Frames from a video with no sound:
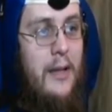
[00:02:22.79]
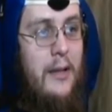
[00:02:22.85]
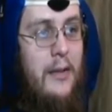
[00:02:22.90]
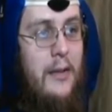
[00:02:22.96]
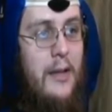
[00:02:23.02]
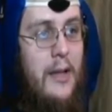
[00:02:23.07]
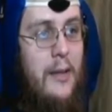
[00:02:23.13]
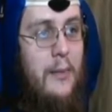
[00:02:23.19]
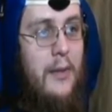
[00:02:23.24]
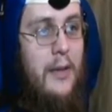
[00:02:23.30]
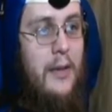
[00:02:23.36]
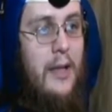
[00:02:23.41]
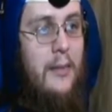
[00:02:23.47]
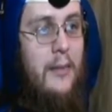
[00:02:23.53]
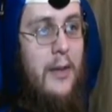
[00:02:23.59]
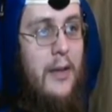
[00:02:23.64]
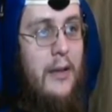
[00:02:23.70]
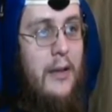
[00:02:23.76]
you're trying to be like
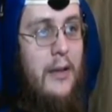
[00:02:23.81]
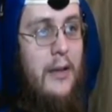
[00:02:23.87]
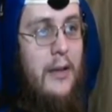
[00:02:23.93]
me.